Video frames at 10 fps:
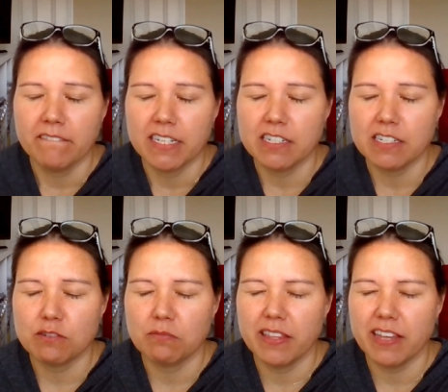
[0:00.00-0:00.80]
just
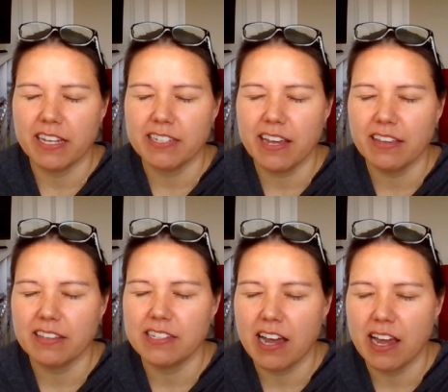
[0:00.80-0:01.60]
when they take the
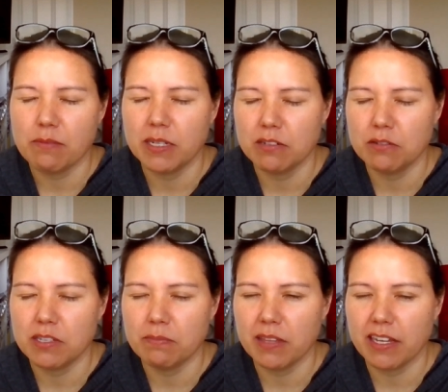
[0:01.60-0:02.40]
time and do
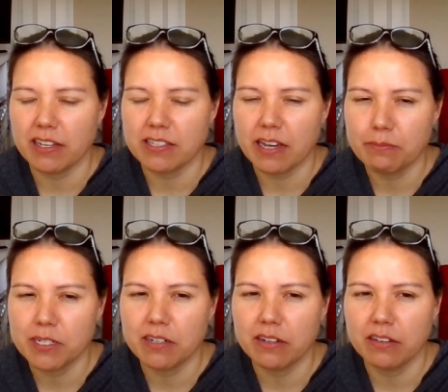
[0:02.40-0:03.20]
something
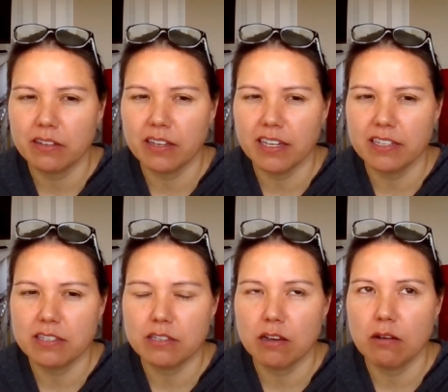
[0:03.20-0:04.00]
exceptional, it's
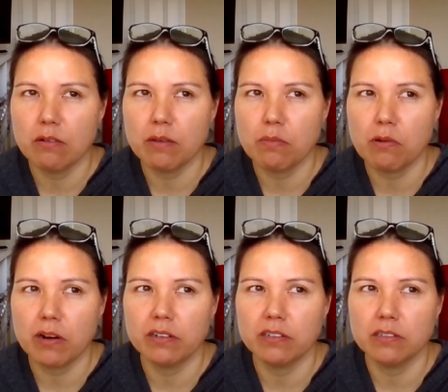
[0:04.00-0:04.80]
so
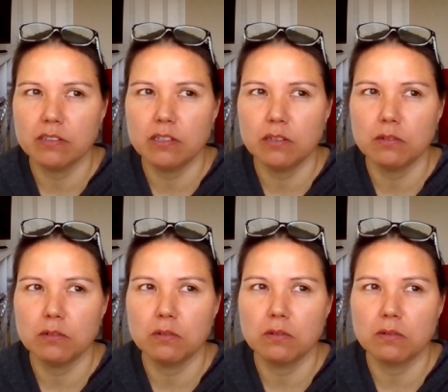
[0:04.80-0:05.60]
important
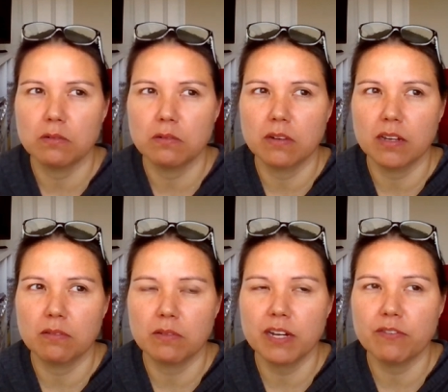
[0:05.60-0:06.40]
to
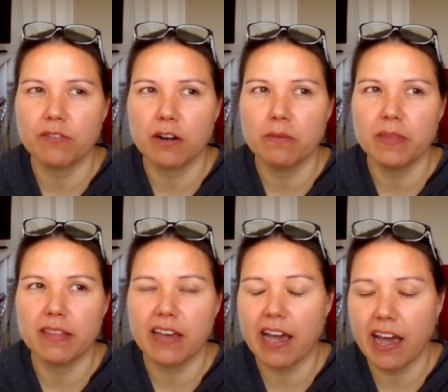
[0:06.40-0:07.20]
reaffirm that
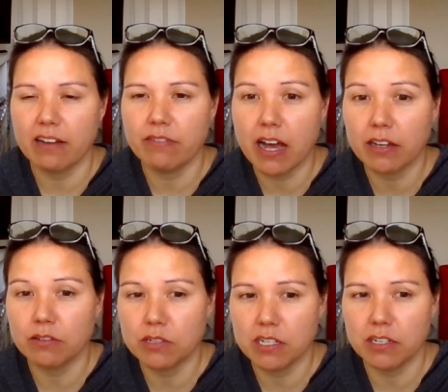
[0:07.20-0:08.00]
that had value
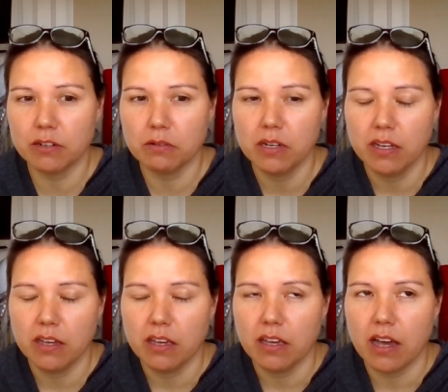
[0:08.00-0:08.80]
to you.
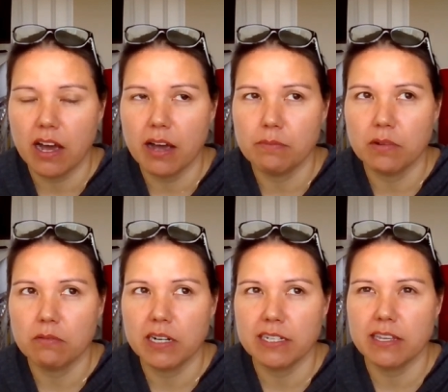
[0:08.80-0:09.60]

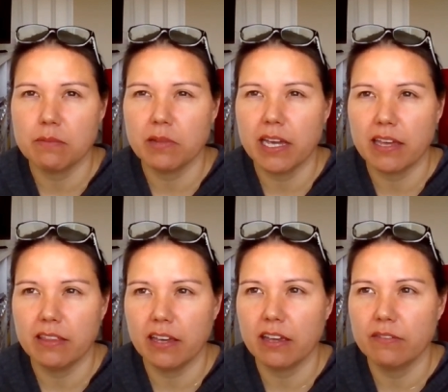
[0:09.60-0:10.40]
One example I can
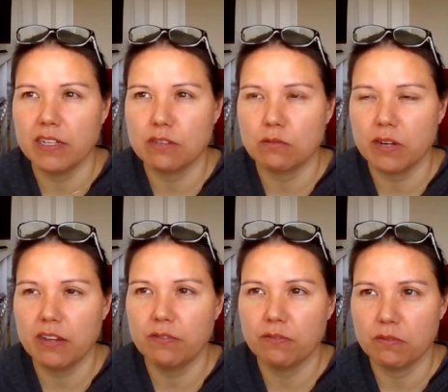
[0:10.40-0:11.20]
think of is
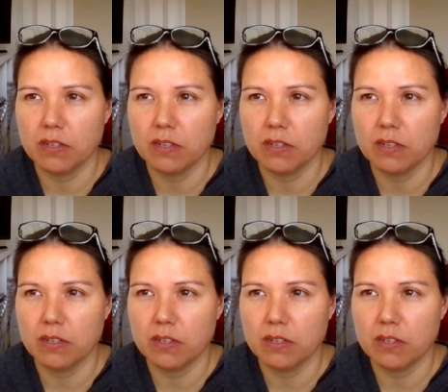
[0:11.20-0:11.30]
Reeve